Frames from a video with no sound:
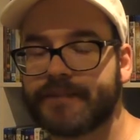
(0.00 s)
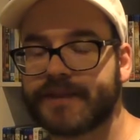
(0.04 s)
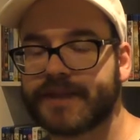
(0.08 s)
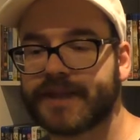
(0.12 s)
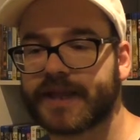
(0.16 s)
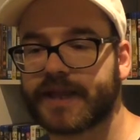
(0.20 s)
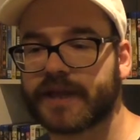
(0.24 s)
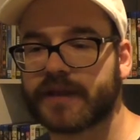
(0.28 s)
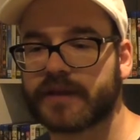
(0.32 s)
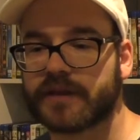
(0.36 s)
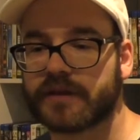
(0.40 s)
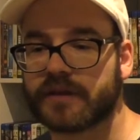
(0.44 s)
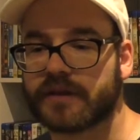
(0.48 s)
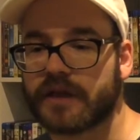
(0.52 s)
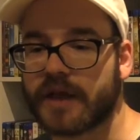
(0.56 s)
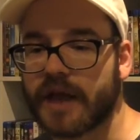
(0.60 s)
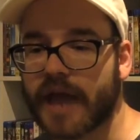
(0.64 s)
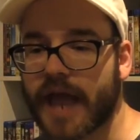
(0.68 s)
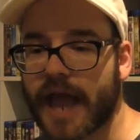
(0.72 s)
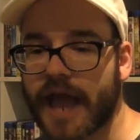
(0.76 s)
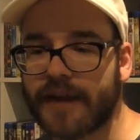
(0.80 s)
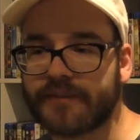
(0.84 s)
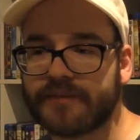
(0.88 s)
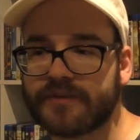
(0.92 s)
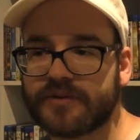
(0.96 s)
But then
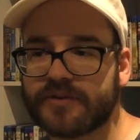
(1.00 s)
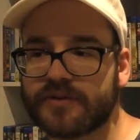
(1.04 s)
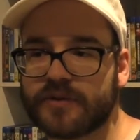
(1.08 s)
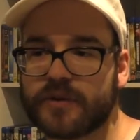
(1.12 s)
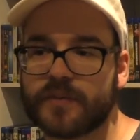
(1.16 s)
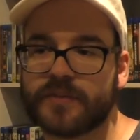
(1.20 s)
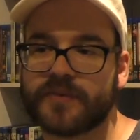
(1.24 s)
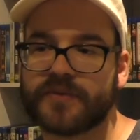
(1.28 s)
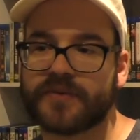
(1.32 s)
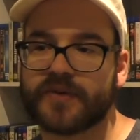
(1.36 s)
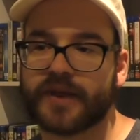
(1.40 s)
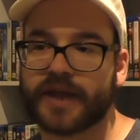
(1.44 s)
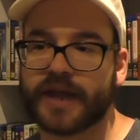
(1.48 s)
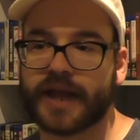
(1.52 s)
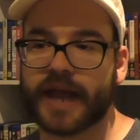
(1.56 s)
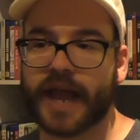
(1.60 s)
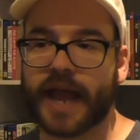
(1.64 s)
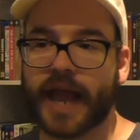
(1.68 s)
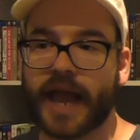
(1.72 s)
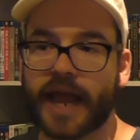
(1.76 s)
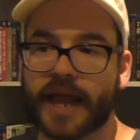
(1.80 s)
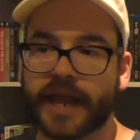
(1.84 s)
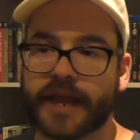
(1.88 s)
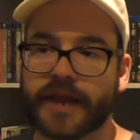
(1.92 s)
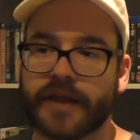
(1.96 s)
Amazon was like,
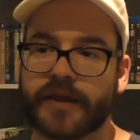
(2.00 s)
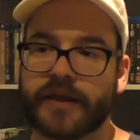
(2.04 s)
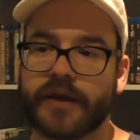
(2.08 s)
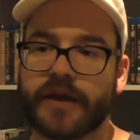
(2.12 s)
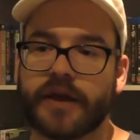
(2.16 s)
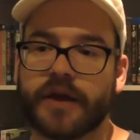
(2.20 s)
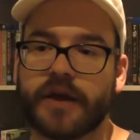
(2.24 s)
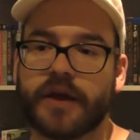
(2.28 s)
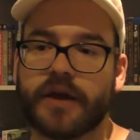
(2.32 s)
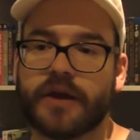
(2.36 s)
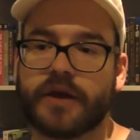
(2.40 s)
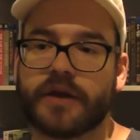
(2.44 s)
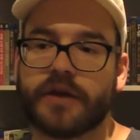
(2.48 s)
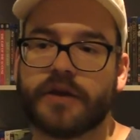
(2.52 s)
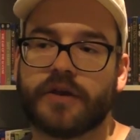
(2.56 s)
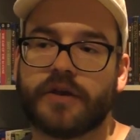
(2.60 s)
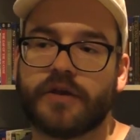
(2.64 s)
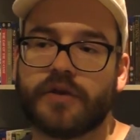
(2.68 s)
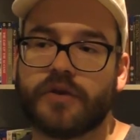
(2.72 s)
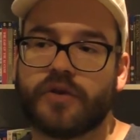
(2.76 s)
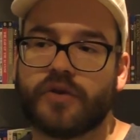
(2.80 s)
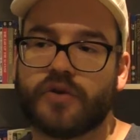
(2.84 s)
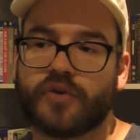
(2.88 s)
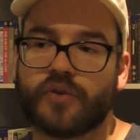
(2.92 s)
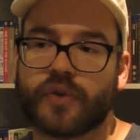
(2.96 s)
hey,
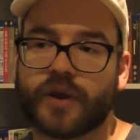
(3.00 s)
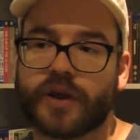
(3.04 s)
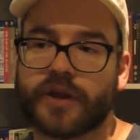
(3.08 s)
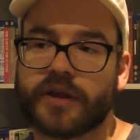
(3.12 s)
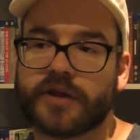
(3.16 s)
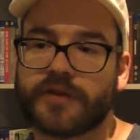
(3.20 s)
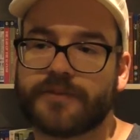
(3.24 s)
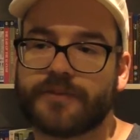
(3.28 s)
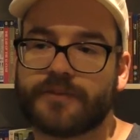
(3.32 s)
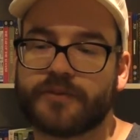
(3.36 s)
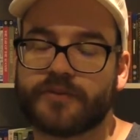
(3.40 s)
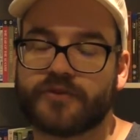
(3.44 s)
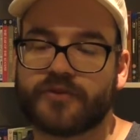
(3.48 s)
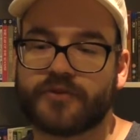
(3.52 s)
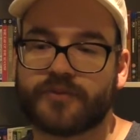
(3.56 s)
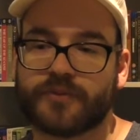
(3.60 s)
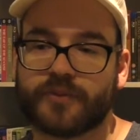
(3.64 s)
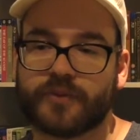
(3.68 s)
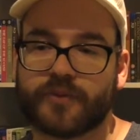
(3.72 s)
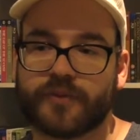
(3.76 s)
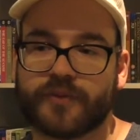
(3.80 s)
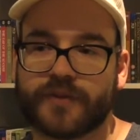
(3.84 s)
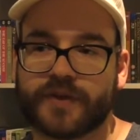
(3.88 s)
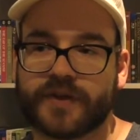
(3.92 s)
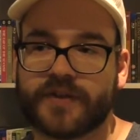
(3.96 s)
you're
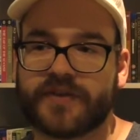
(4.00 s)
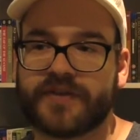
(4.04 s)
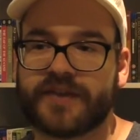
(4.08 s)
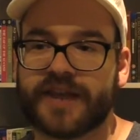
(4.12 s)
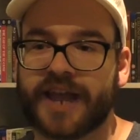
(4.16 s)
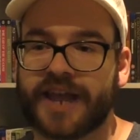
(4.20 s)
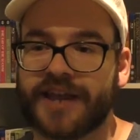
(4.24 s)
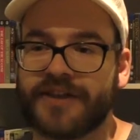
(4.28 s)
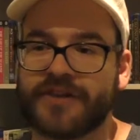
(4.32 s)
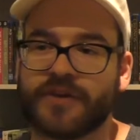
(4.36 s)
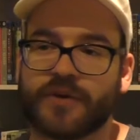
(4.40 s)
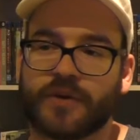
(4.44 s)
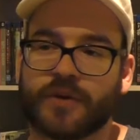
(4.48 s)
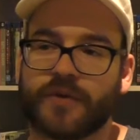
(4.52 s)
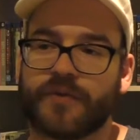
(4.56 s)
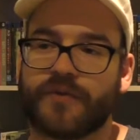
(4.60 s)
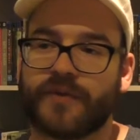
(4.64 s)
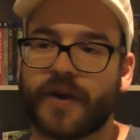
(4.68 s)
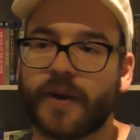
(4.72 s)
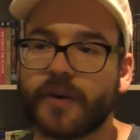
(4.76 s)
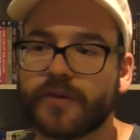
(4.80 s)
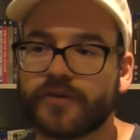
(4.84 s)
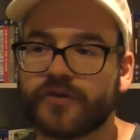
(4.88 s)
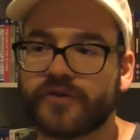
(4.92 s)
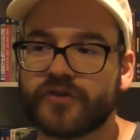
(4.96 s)
eligible for this $10
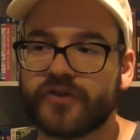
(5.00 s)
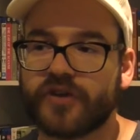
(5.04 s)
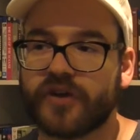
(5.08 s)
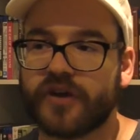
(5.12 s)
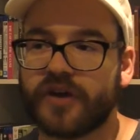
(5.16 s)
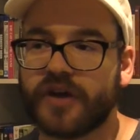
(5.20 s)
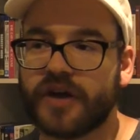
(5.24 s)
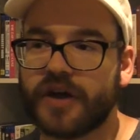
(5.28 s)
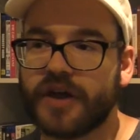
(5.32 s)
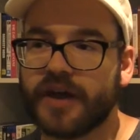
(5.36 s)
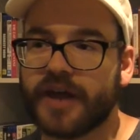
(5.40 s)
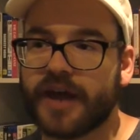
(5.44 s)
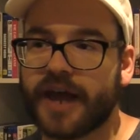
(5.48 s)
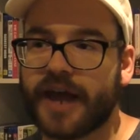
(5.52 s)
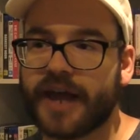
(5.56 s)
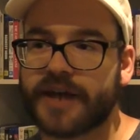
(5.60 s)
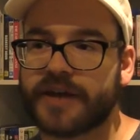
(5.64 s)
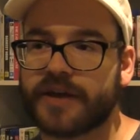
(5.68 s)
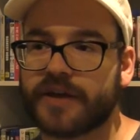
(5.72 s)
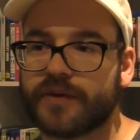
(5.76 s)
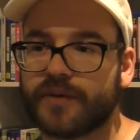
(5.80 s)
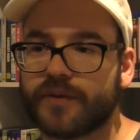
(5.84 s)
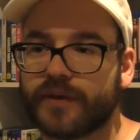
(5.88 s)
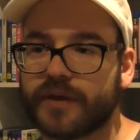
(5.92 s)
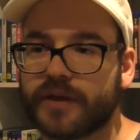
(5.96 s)
voucher.
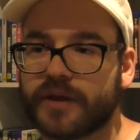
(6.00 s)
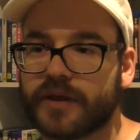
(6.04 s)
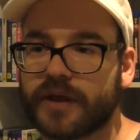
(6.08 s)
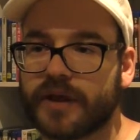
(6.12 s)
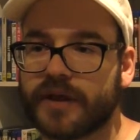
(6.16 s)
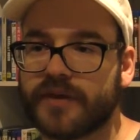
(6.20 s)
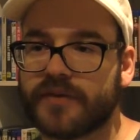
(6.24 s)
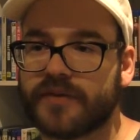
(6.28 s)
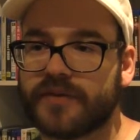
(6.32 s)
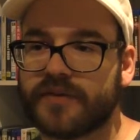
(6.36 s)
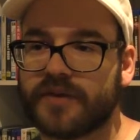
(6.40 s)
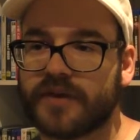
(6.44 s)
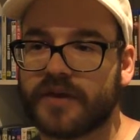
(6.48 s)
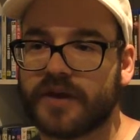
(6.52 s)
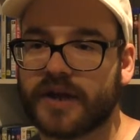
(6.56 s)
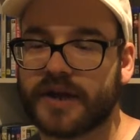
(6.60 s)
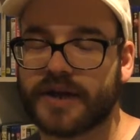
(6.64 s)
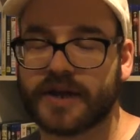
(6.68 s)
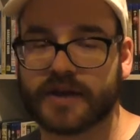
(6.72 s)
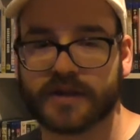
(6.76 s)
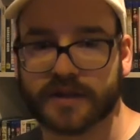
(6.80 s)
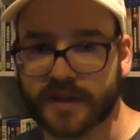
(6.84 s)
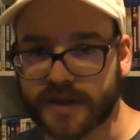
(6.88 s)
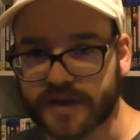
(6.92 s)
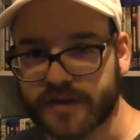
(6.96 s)
And I realized,
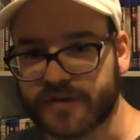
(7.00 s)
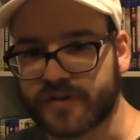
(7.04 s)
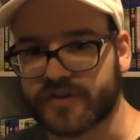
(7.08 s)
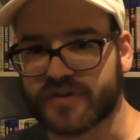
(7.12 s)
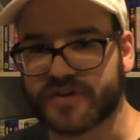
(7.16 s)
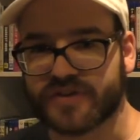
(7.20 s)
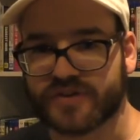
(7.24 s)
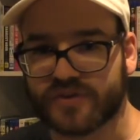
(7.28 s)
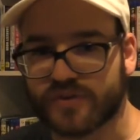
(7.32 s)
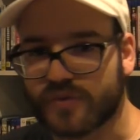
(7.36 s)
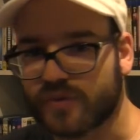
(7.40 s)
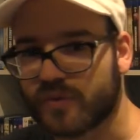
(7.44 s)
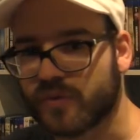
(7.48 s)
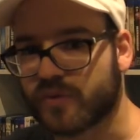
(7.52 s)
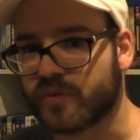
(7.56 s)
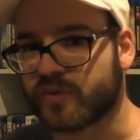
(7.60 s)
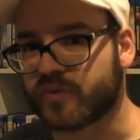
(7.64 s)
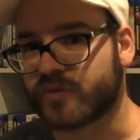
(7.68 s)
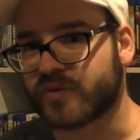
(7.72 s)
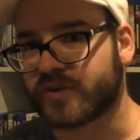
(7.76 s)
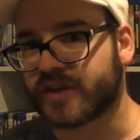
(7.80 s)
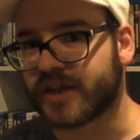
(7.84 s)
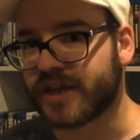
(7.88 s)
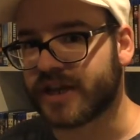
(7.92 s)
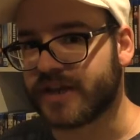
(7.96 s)
and I like just
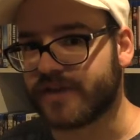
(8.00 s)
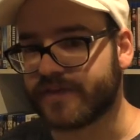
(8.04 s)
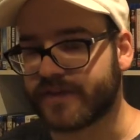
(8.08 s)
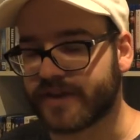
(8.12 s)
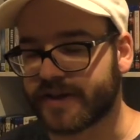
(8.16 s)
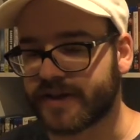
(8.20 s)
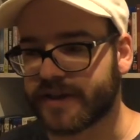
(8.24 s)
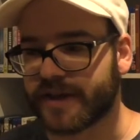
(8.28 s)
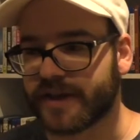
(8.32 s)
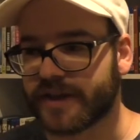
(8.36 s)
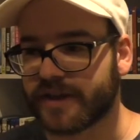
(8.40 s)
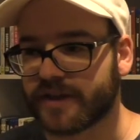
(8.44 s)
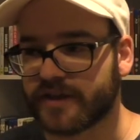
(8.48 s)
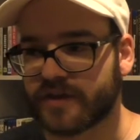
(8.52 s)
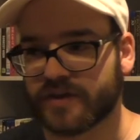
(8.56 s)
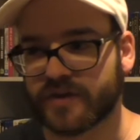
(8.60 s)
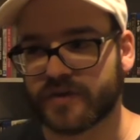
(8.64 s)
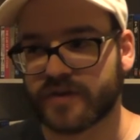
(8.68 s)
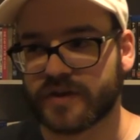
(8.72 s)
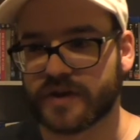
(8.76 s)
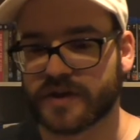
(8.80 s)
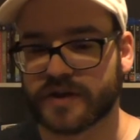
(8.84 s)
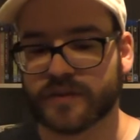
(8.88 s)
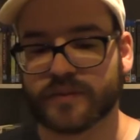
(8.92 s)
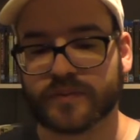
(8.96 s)
Googled
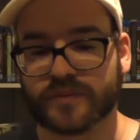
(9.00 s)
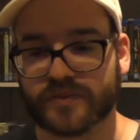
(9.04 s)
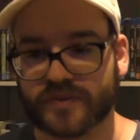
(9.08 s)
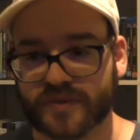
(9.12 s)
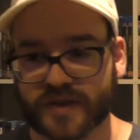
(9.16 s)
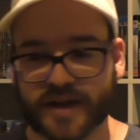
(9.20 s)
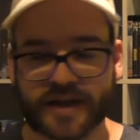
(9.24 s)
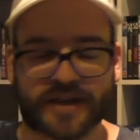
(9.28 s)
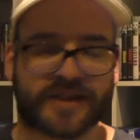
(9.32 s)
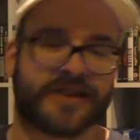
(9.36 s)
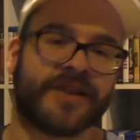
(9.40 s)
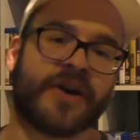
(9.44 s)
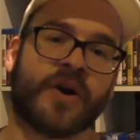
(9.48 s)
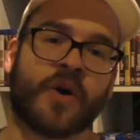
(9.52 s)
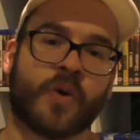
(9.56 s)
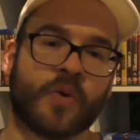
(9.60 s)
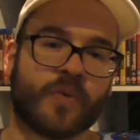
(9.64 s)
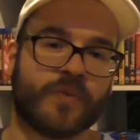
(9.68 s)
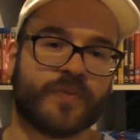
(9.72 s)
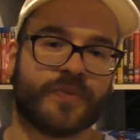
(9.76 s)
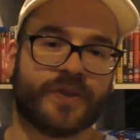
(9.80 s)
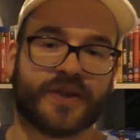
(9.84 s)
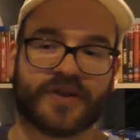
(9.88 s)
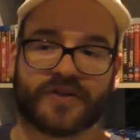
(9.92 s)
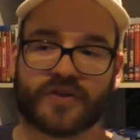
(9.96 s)
Evangelion, and it was like
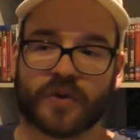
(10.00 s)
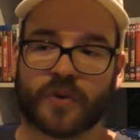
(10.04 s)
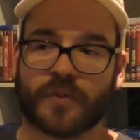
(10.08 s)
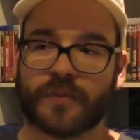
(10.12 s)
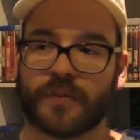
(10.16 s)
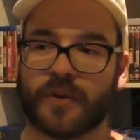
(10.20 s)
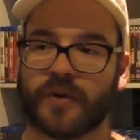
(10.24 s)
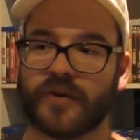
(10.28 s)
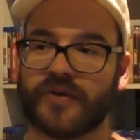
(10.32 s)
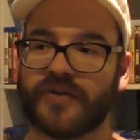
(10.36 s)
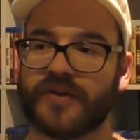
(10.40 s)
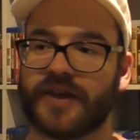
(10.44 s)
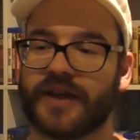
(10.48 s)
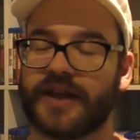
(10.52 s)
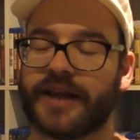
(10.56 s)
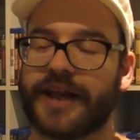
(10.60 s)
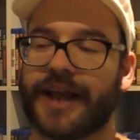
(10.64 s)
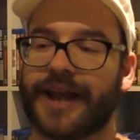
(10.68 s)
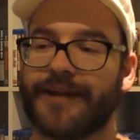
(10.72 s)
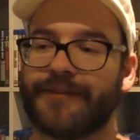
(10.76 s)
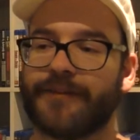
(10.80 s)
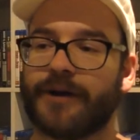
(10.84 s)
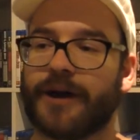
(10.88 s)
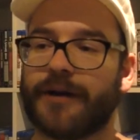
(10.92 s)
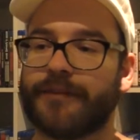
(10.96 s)
this whole box set
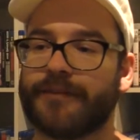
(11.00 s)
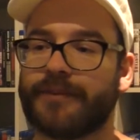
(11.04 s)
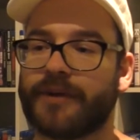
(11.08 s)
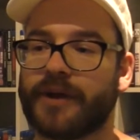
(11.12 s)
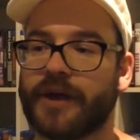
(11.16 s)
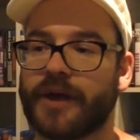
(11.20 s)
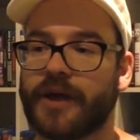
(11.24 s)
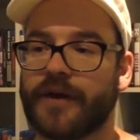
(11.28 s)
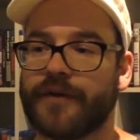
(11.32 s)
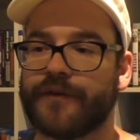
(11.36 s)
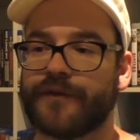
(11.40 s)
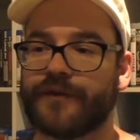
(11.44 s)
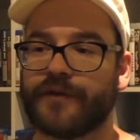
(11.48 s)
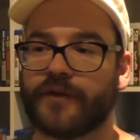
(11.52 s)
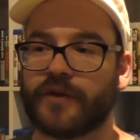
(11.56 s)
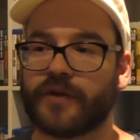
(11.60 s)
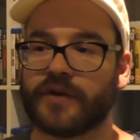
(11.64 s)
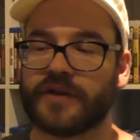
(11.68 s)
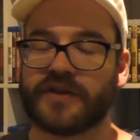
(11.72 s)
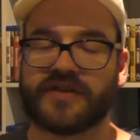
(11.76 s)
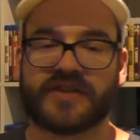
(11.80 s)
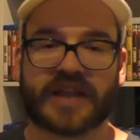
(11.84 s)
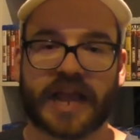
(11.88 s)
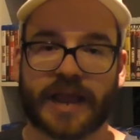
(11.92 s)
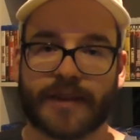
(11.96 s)
came up for
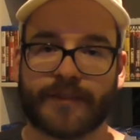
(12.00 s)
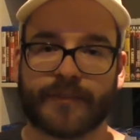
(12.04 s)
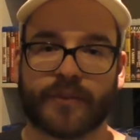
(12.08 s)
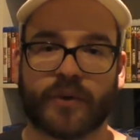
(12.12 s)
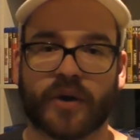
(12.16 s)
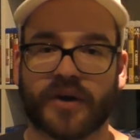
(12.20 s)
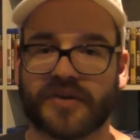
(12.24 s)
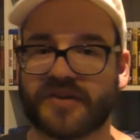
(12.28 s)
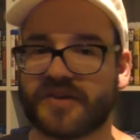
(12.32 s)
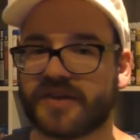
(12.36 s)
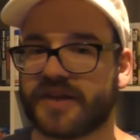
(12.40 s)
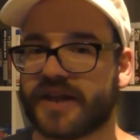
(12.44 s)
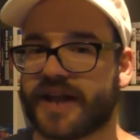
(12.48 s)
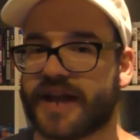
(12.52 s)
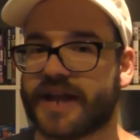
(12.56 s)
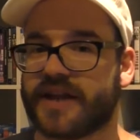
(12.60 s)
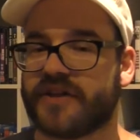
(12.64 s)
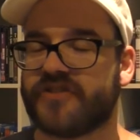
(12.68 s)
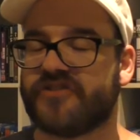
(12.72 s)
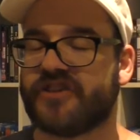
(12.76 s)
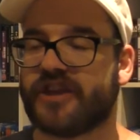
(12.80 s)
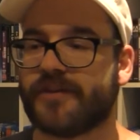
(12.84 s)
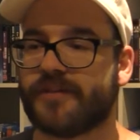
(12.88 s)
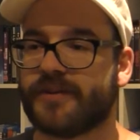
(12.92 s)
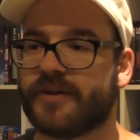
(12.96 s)
the same price that they had
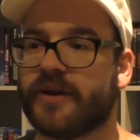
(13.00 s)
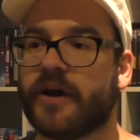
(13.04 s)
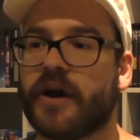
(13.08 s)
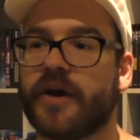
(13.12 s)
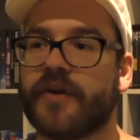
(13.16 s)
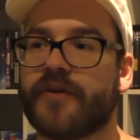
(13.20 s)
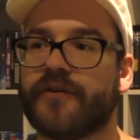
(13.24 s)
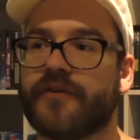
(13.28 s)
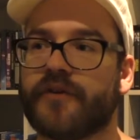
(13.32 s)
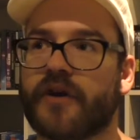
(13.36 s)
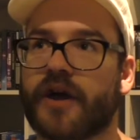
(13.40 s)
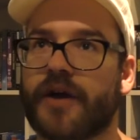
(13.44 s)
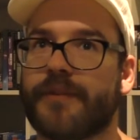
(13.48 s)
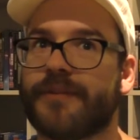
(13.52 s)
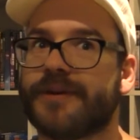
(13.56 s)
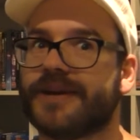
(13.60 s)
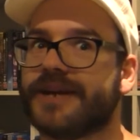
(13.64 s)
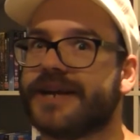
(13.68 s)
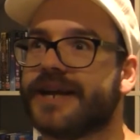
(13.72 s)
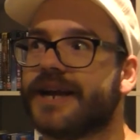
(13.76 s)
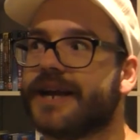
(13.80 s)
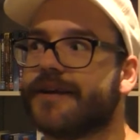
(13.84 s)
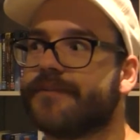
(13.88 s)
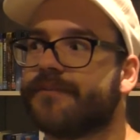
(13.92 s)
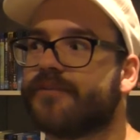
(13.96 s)
at JB Hi-Fi, but
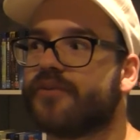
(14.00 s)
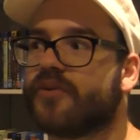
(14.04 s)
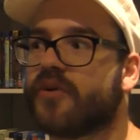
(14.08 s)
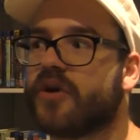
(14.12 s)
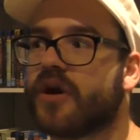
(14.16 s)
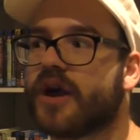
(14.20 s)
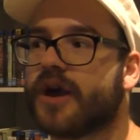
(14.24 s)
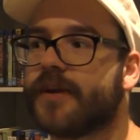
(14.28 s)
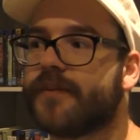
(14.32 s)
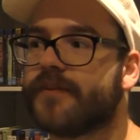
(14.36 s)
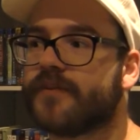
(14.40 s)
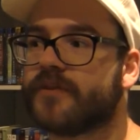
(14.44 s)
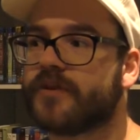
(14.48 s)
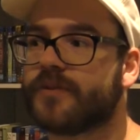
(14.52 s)
I had Prime.